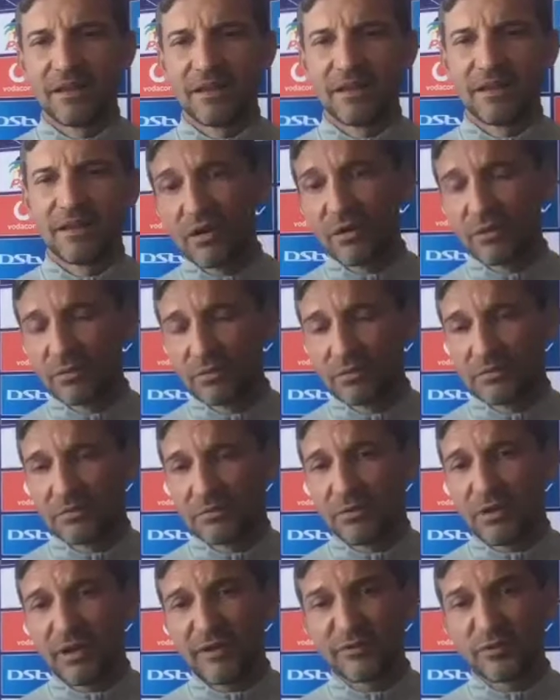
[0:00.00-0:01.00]
uh, running
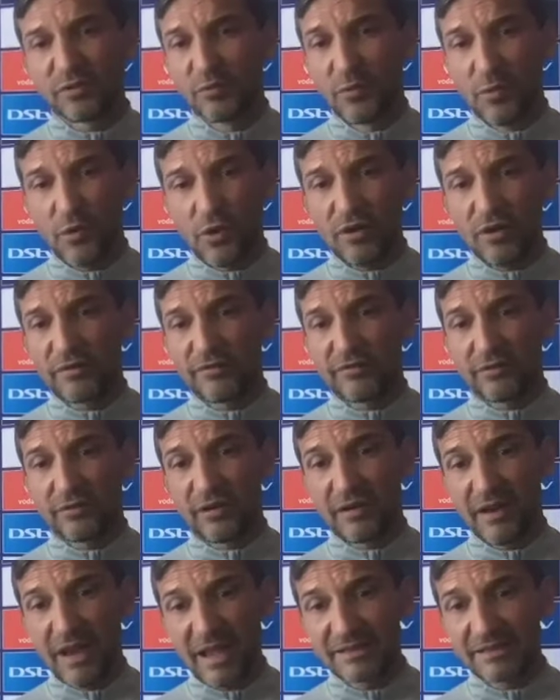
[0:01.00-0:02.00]
alone you have to work for
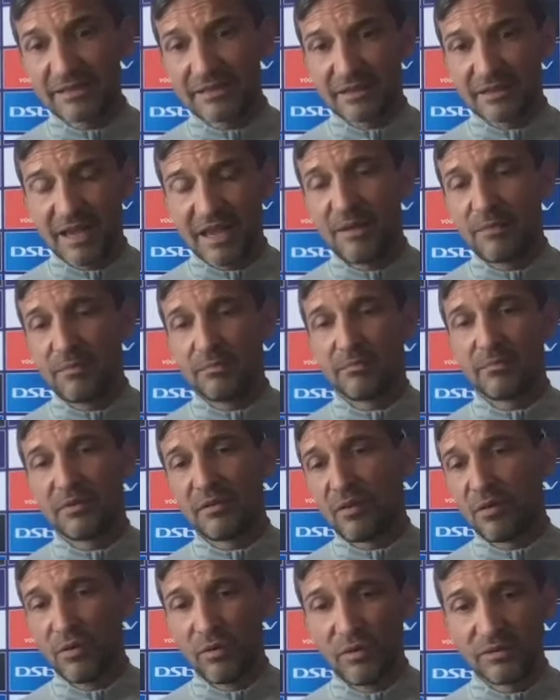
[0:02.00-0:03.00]
the next game
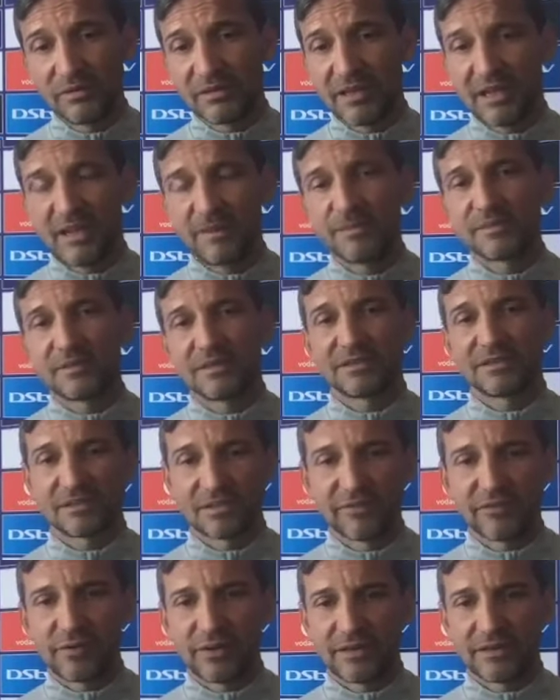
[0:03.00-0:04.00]
all games is
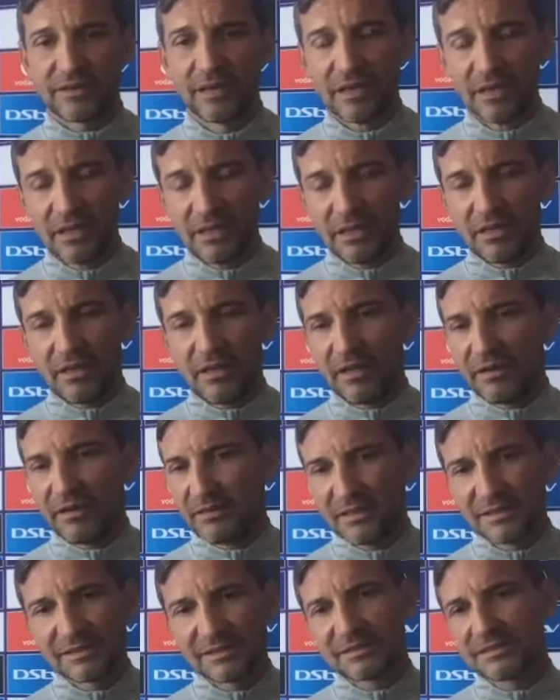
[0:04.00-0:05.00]
different and
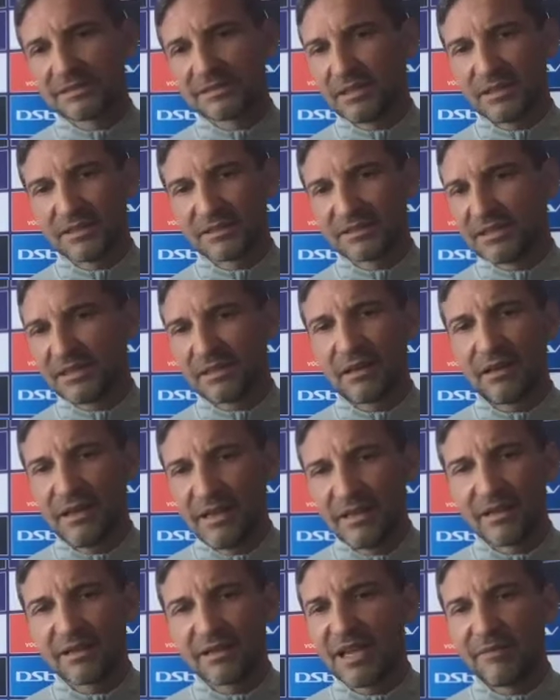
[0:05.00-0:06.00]
this is not a
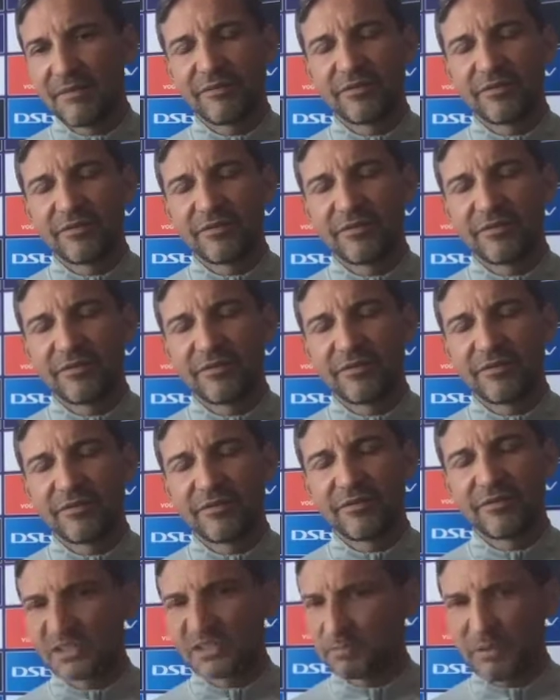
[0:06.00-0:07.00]
liga game for me this
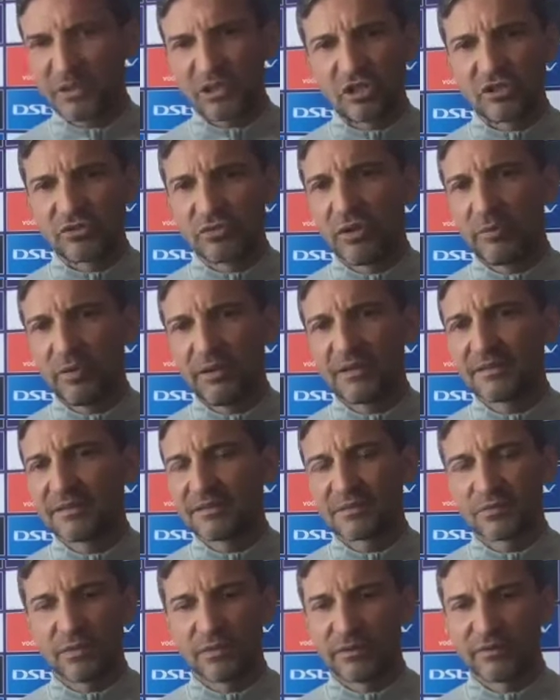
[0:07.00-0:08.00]
is a special derby this
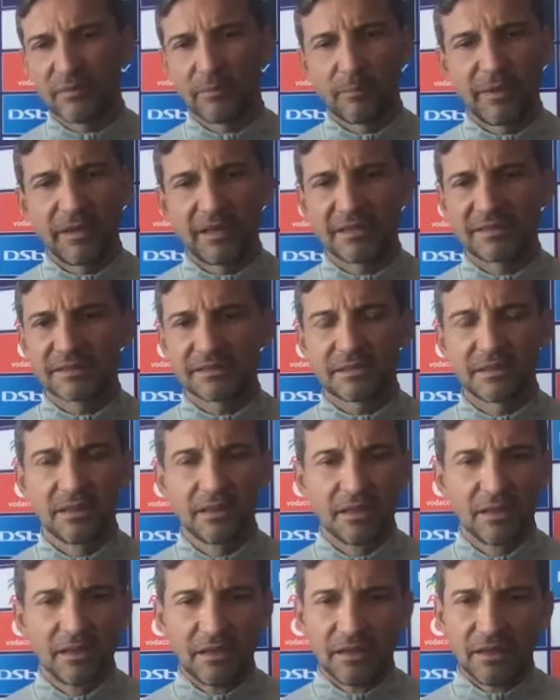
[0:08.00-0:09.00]
is one of the biggest
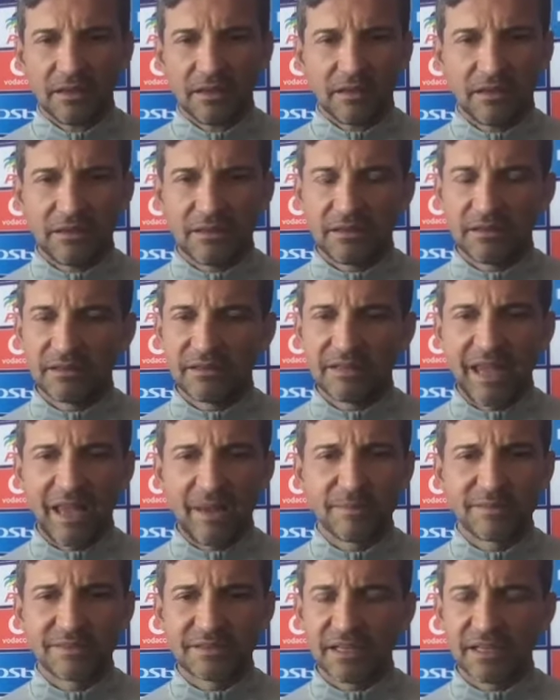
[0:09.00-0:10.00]
uh,
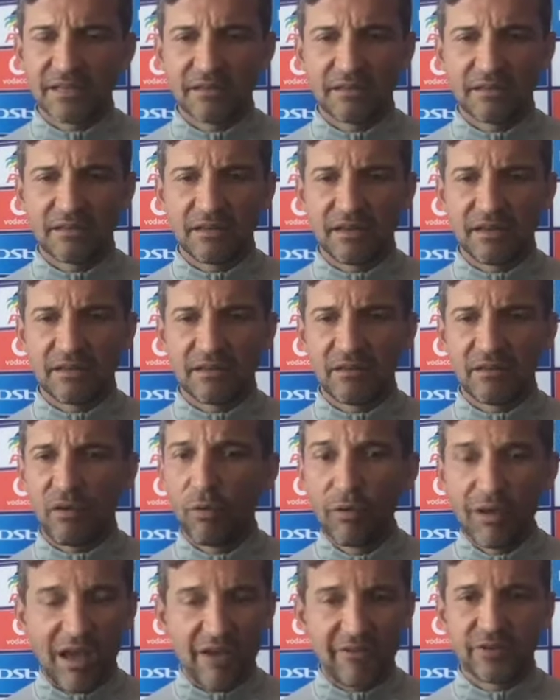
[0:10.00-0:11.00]
games in in
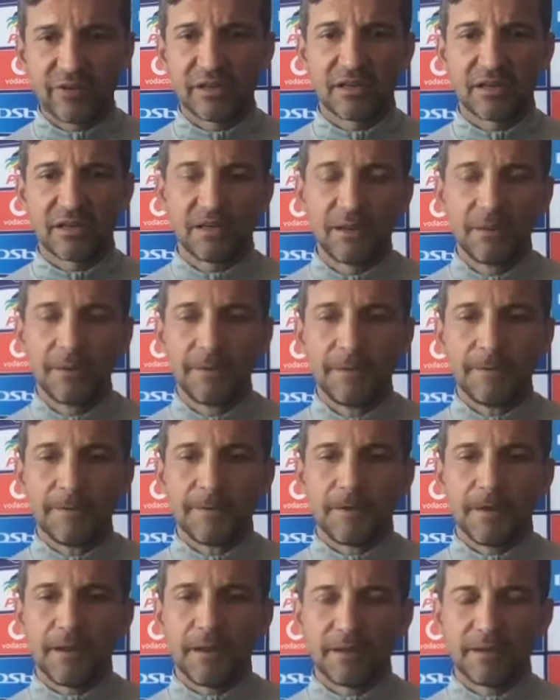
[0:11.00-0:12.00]
whole africa
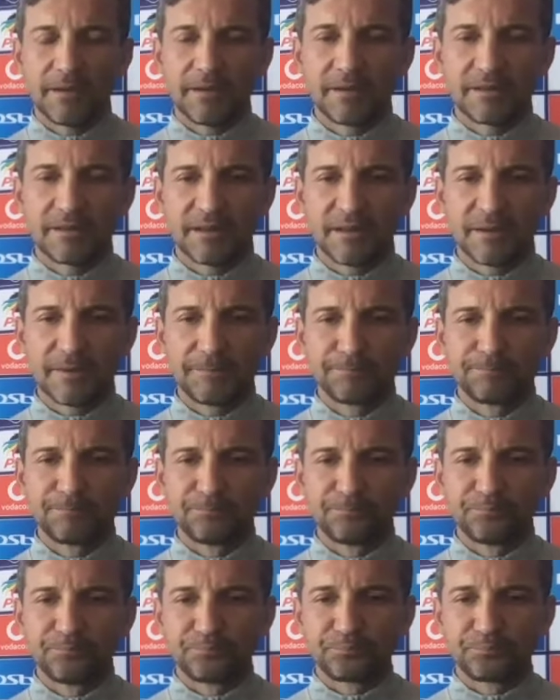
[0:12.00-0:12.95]
and um,